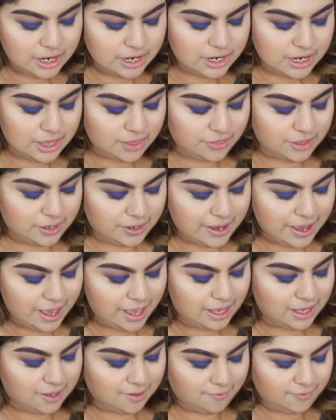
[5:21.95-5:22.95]
now that you
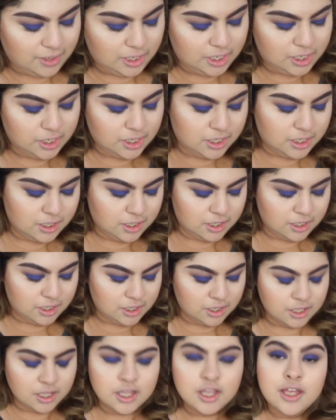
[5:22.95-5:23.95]
have
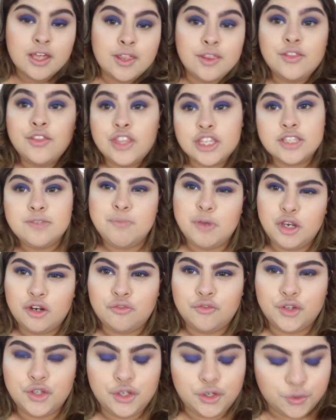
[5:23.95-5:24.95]
this
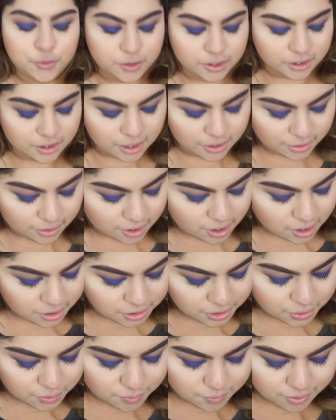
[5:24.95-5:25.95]
beautiful unicorn color
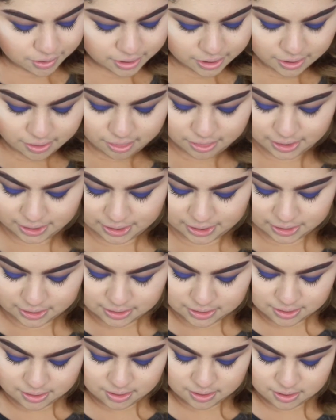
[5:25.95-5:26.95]
on your
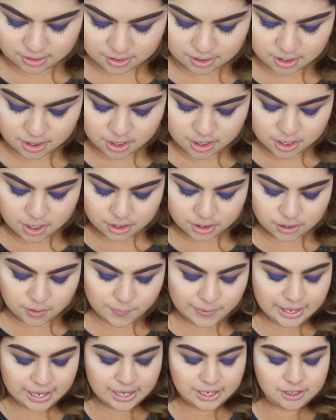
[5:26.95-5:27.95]
lid,
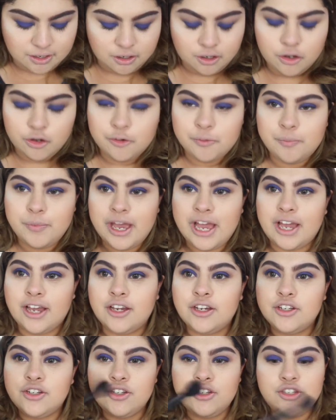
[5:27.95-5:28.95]
go ahead and go
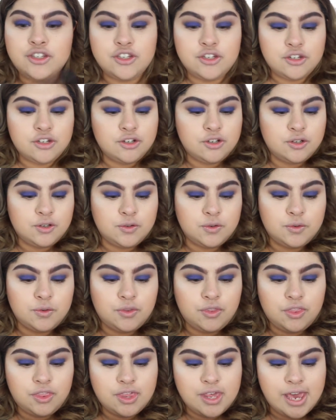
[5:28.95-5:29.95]
back to
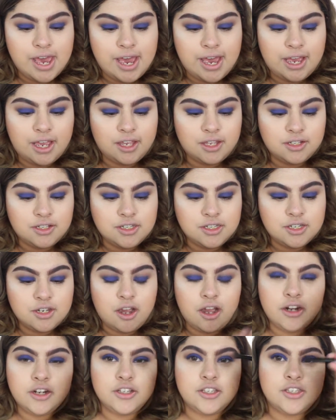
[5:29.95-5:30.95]
that
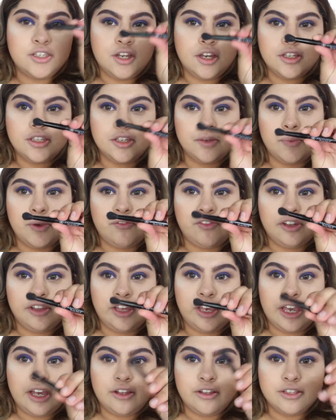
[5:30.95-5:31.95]
Anastasia
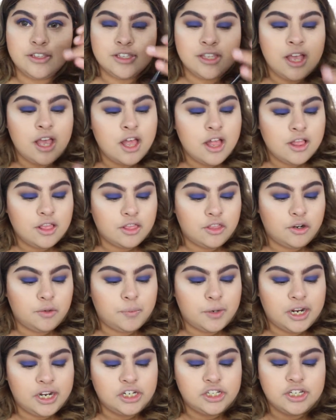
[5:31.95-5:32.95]
Beverly Hills little
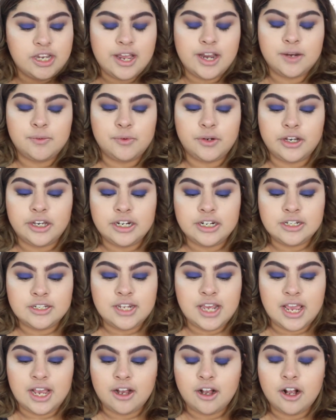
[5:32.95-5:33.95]
brush, and we're going to
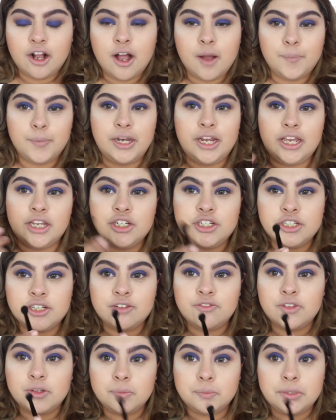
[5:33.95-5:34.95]
take a combination
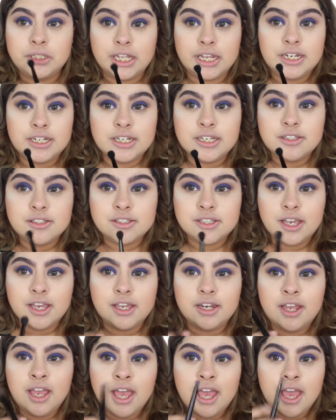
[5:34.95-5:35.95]
of the blending
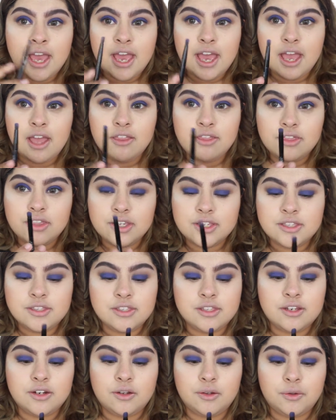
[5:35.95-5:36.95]
side and
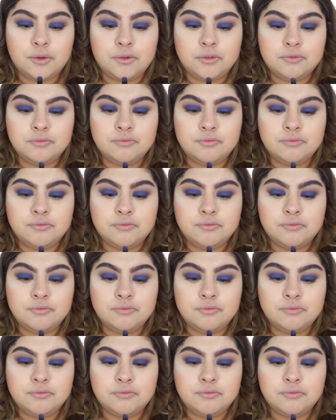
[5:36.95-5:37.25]
this little